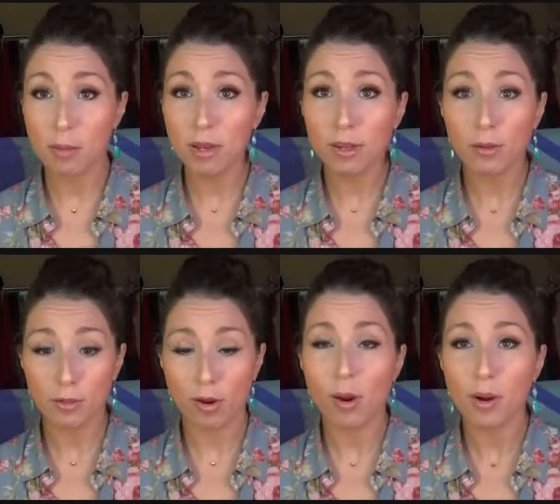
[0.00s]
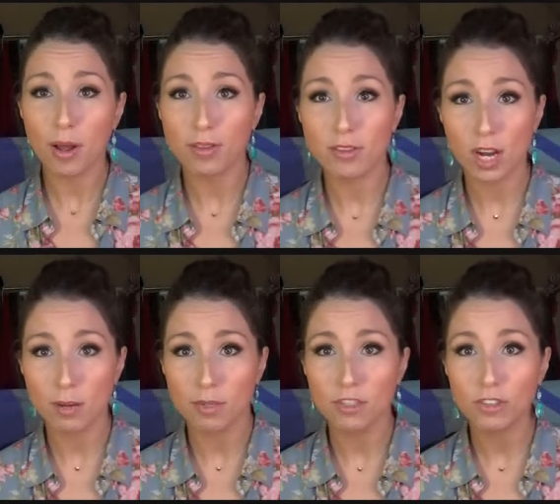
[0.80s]
Now I'm going to go throw out all this
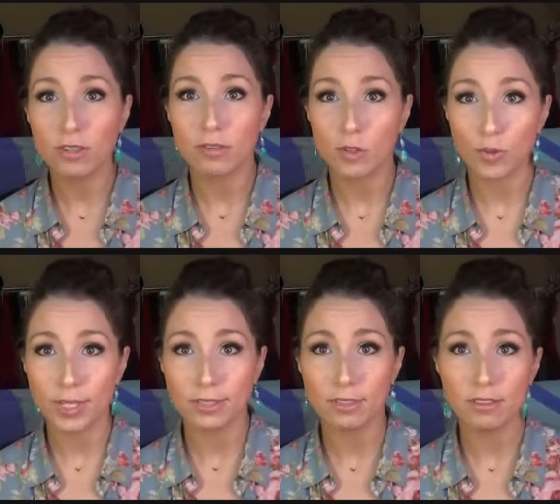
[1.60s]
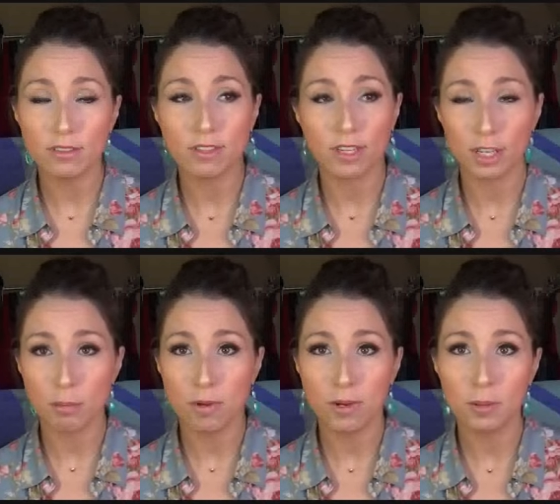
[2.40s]
garbage for reals instead of
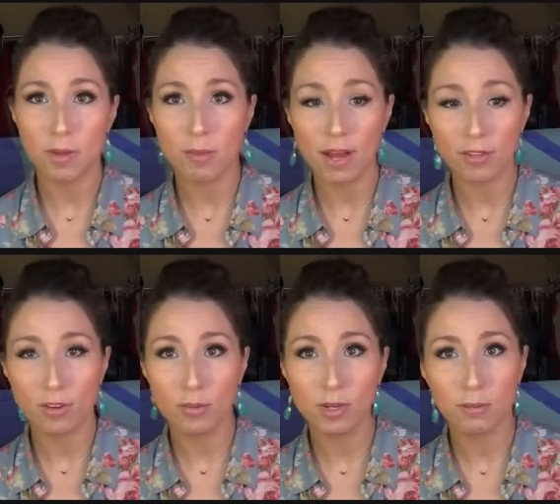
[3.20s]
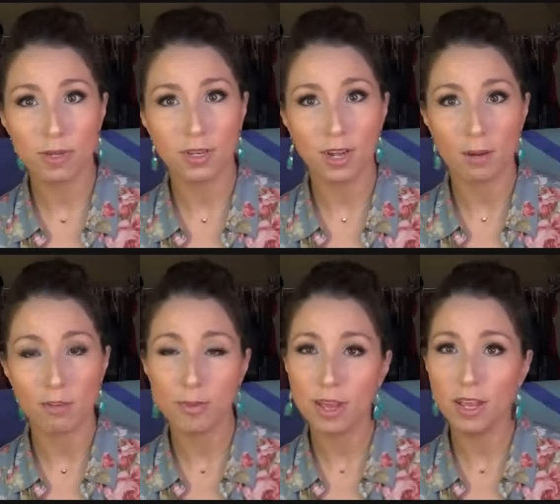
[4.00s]
keeping it in my bathroom in a big
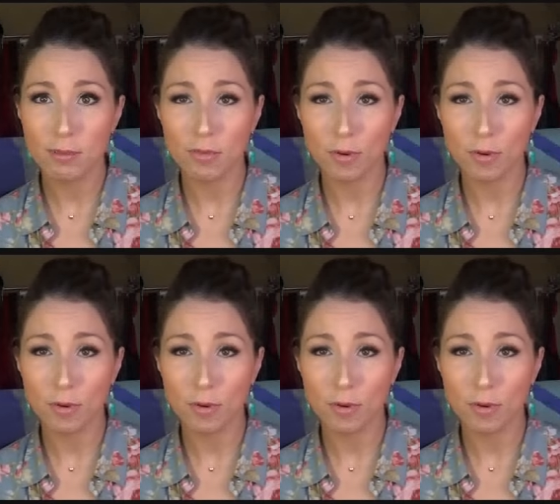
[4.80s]
garbage bag